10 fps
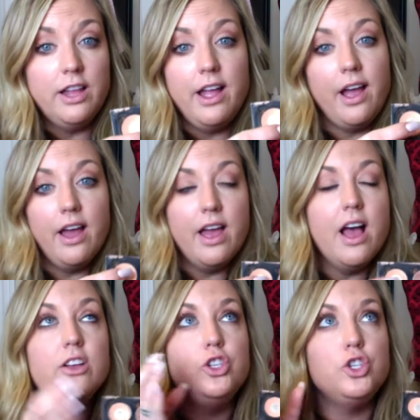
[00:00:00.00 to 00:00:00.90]
Like,
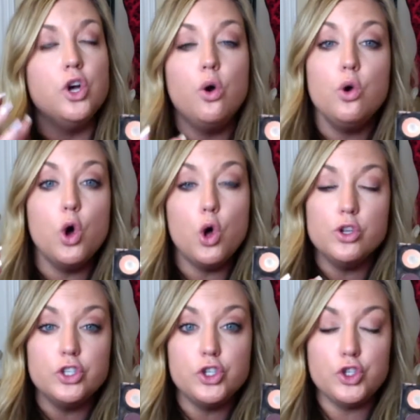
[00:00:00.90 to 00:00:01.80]
so
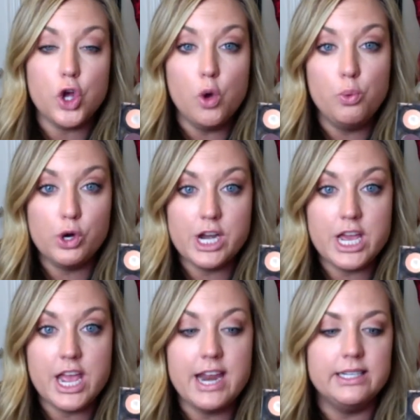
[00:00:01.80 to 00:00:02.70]
gold, so
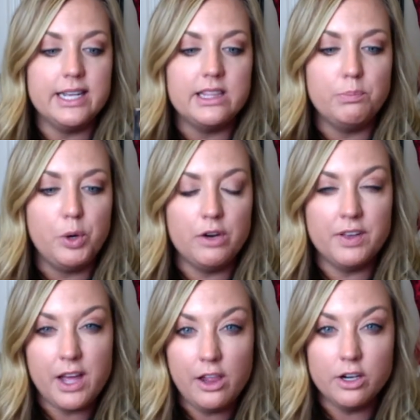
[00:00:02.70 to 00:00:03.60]
pretty. It is like the
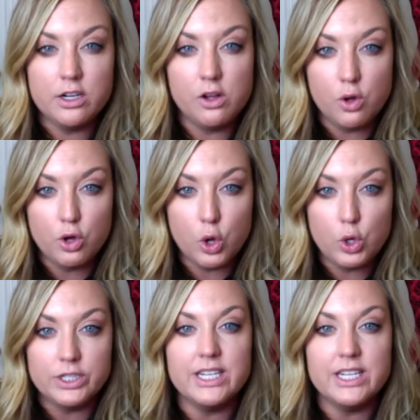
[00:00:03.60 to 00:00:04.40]
perfect color gold.